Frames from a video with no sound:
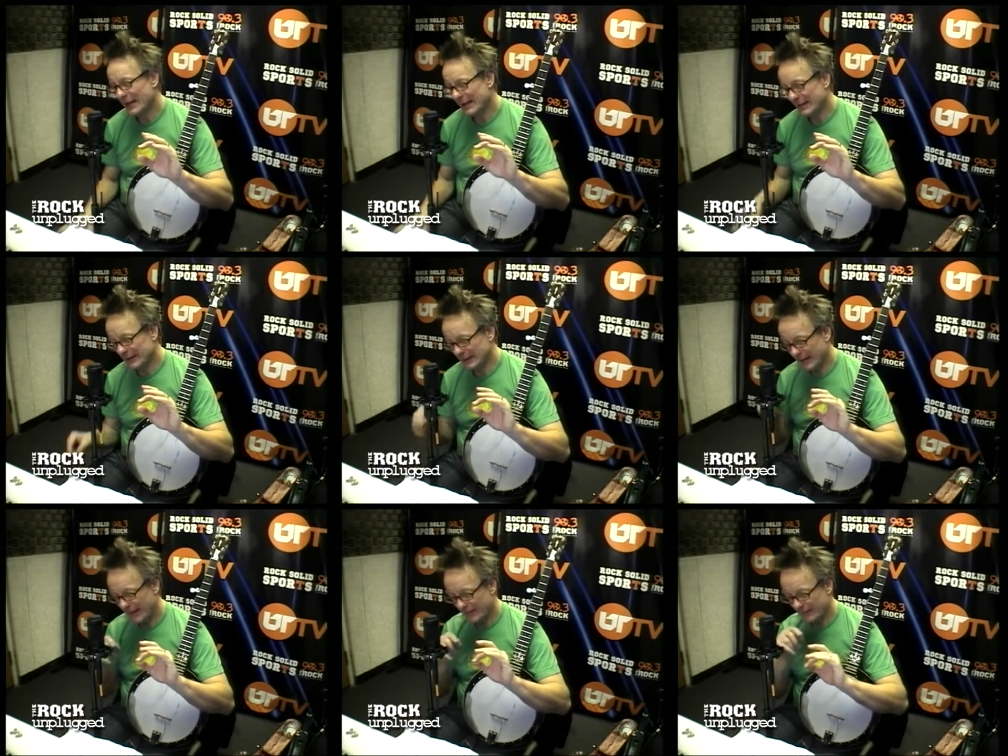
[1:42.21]
And then
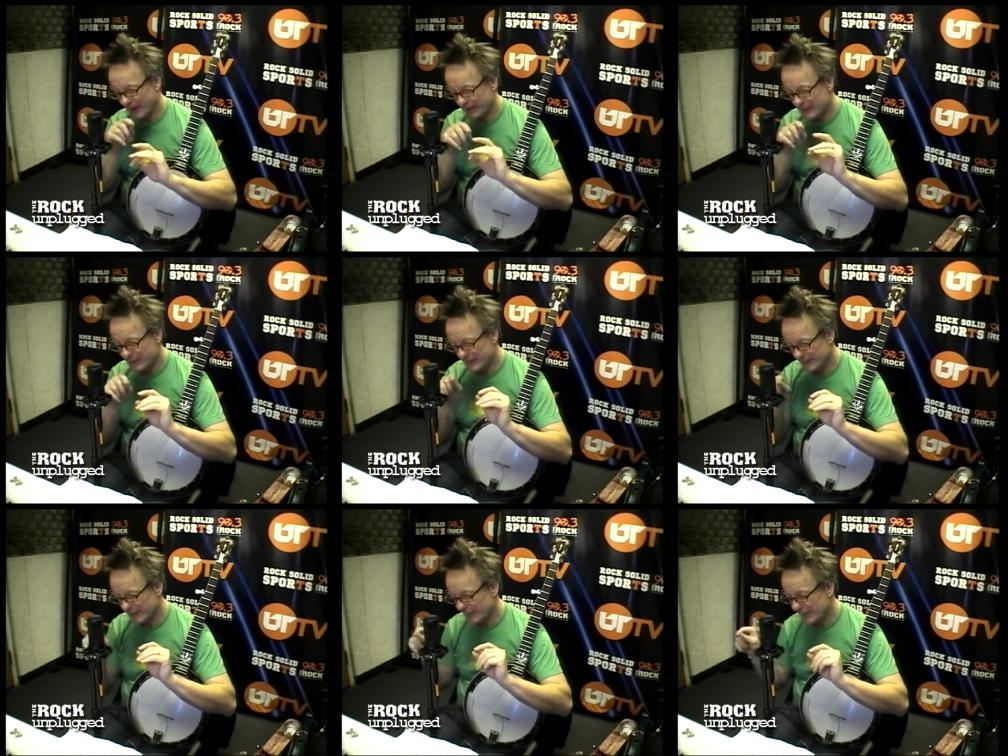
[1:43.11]
you'd have all these
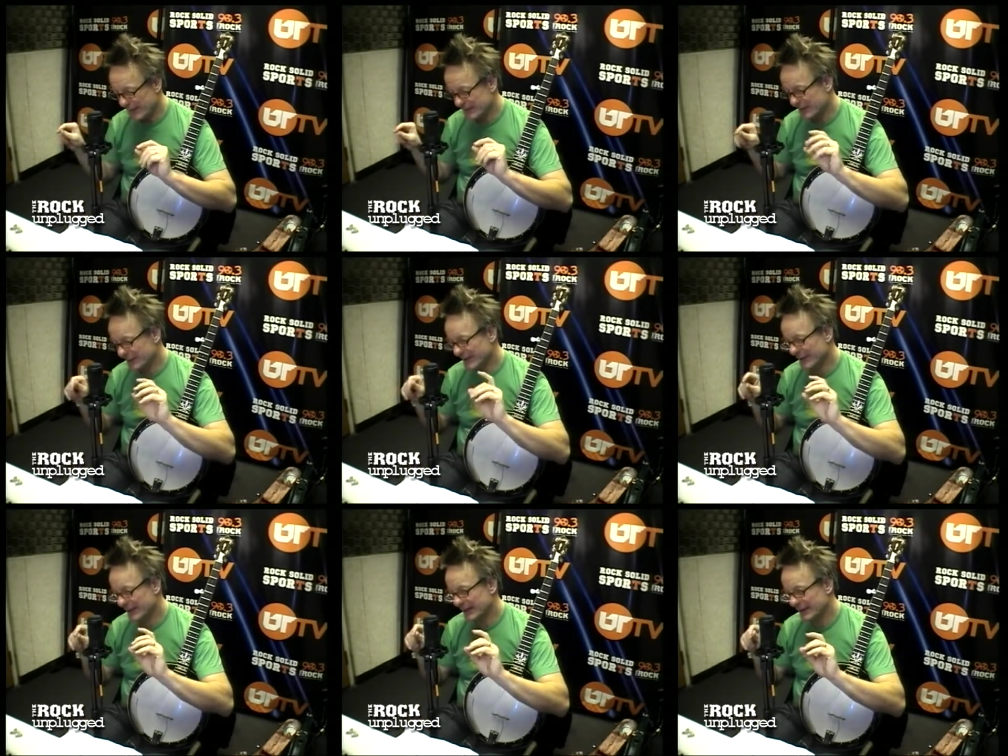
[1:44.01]
different little effects on
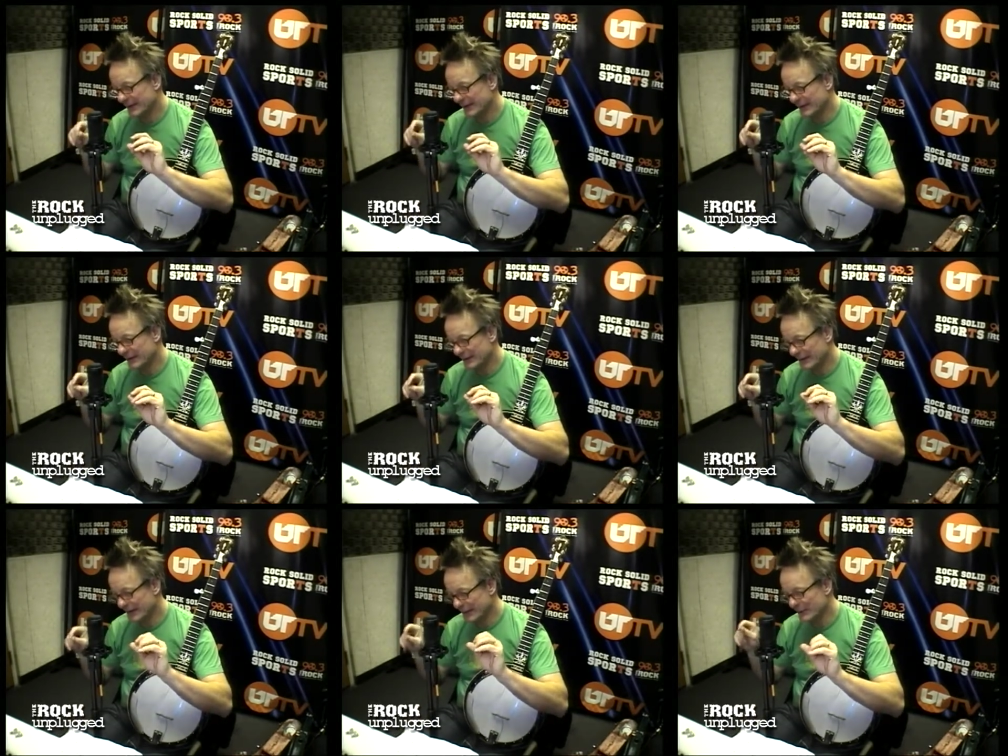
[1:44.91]
there
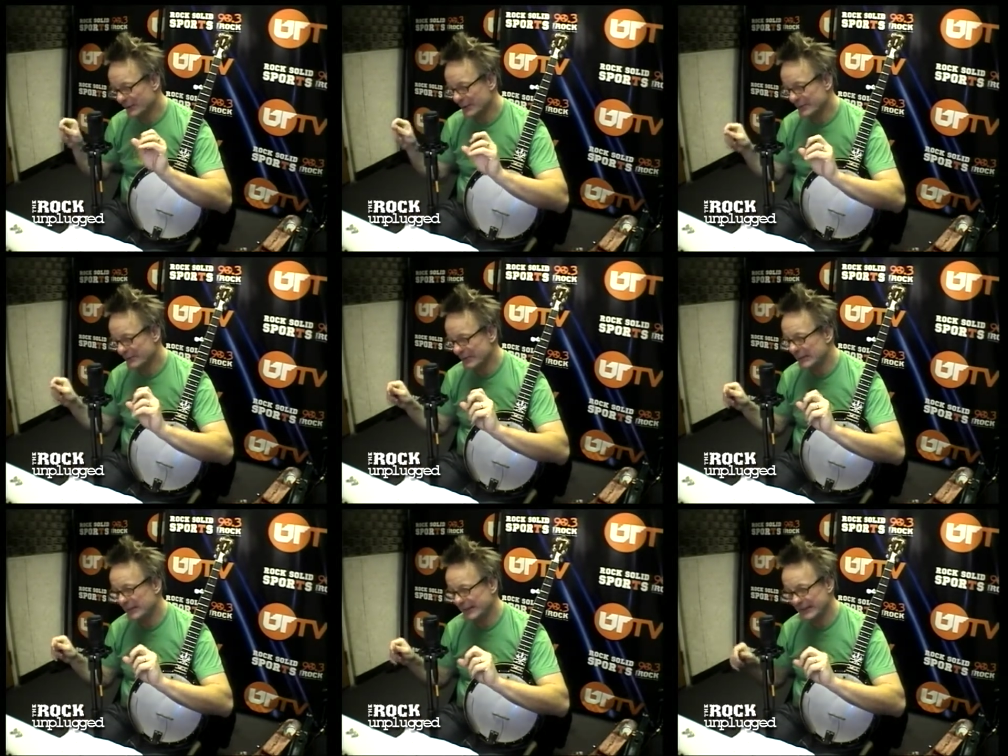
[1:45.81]
that you would use to
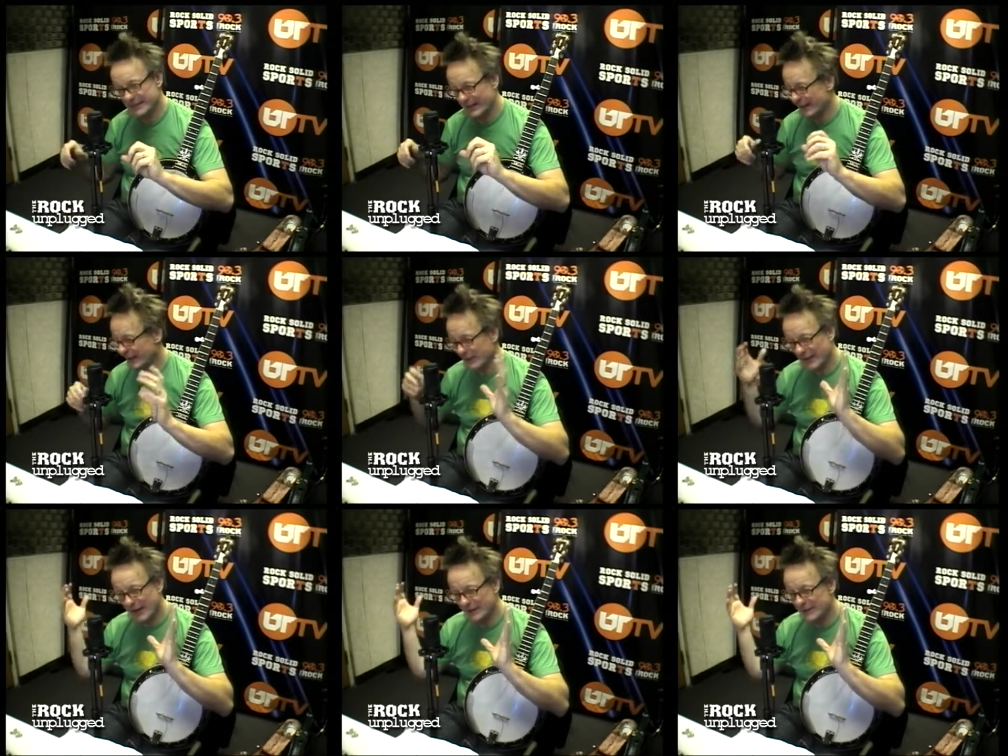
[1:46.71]
manipulate the sound and
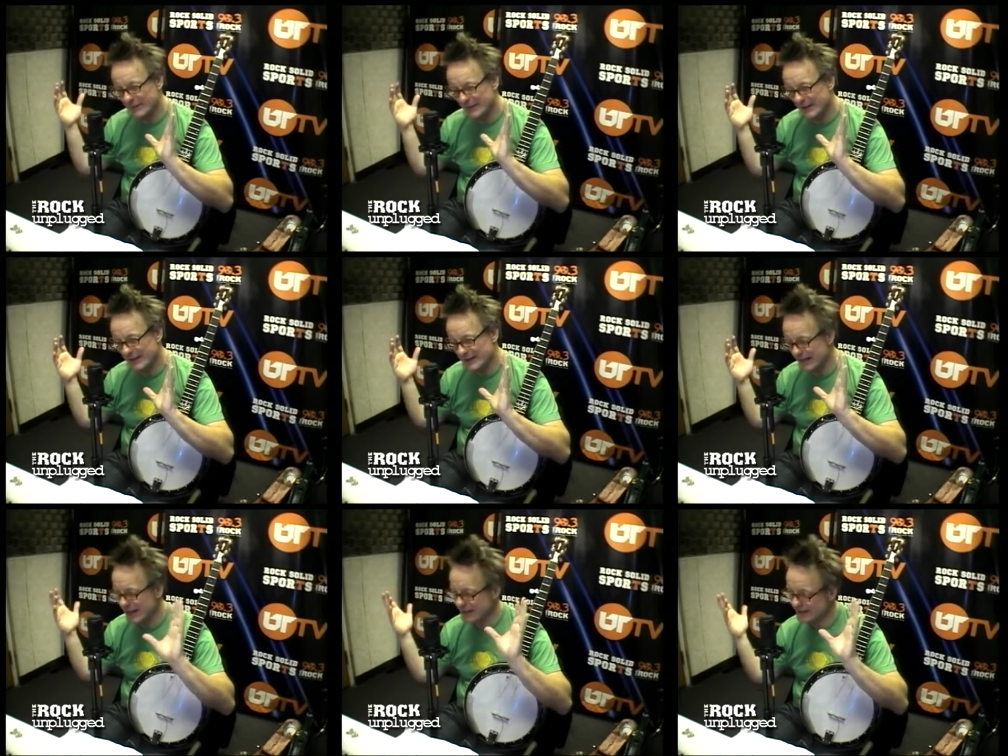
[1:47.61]
create all these various
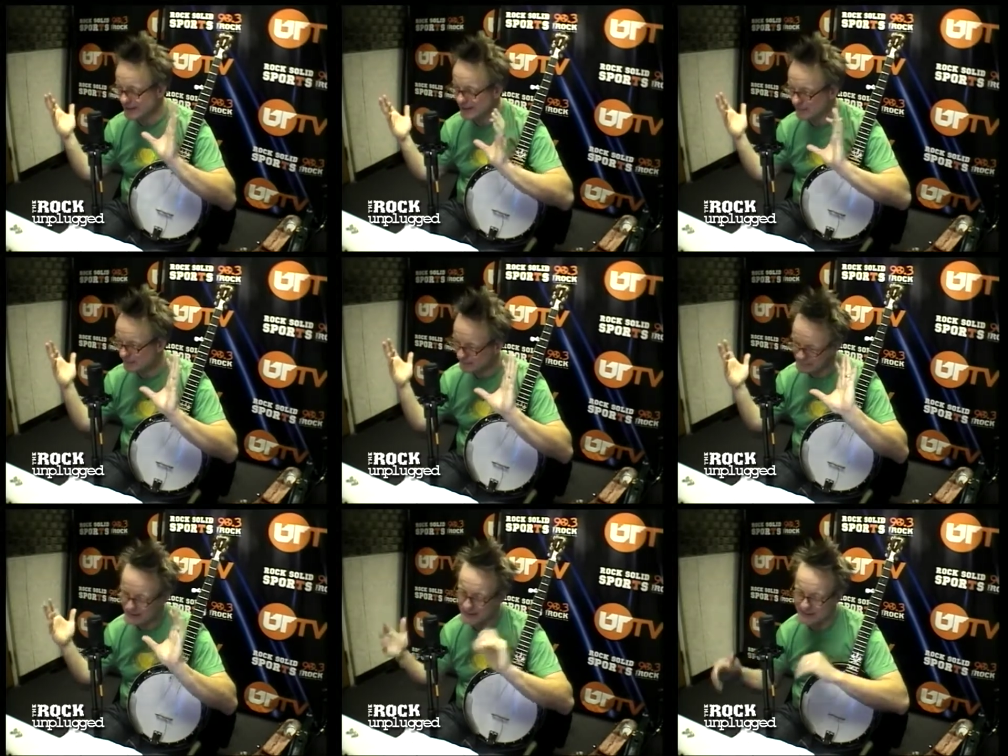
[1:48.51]
sounds that these
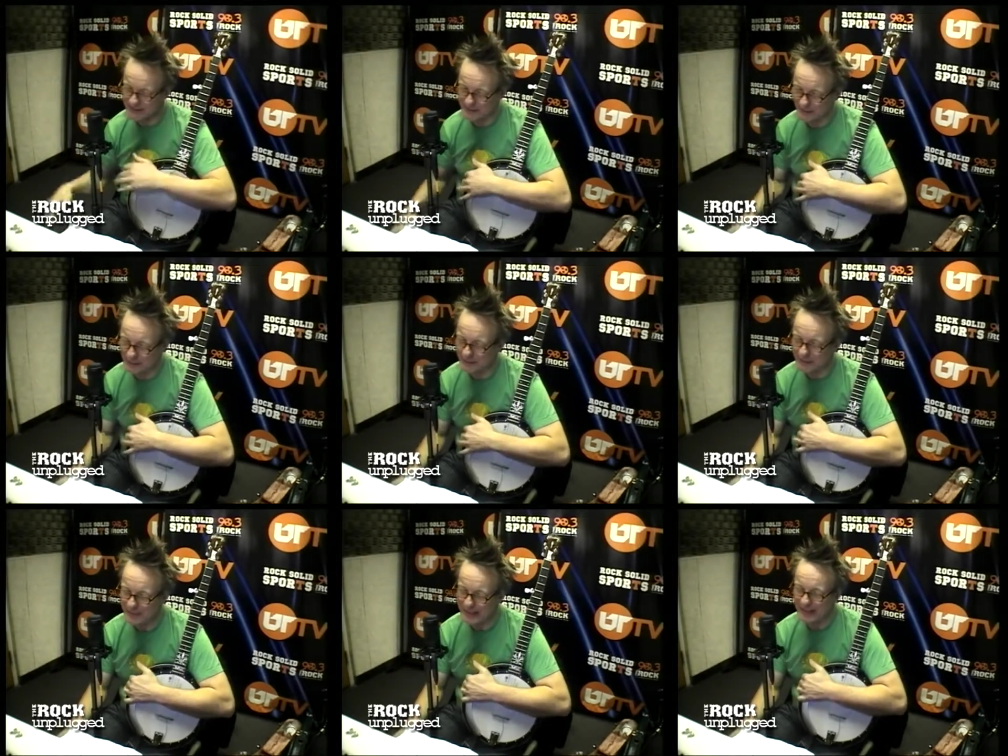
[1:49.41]
synthesizers were able
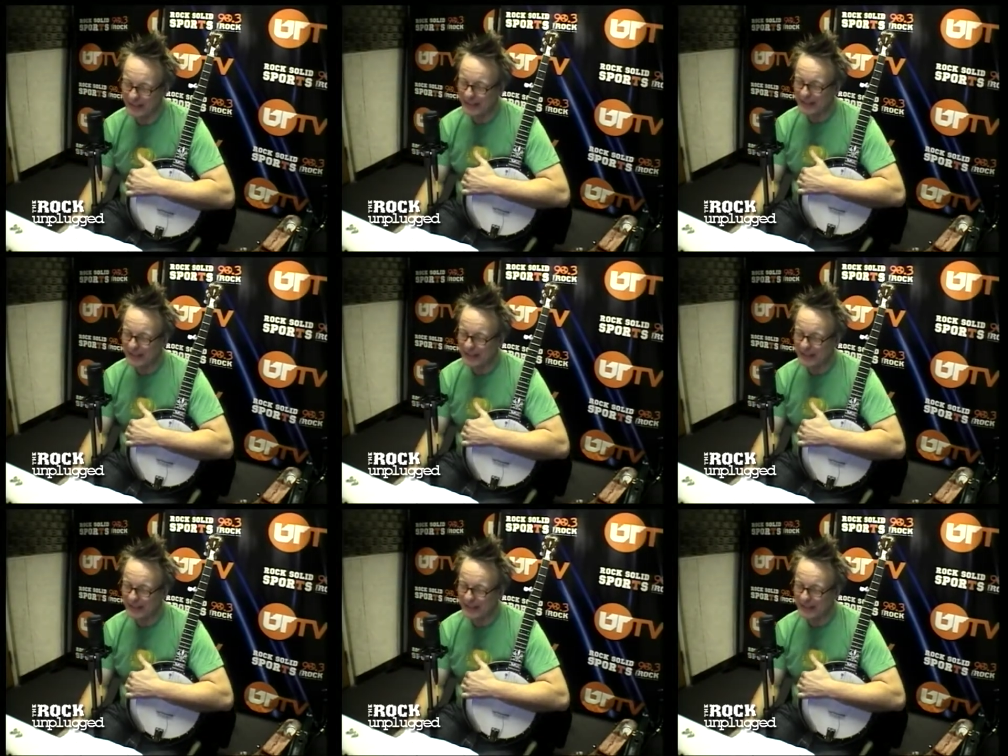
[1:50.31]
to make.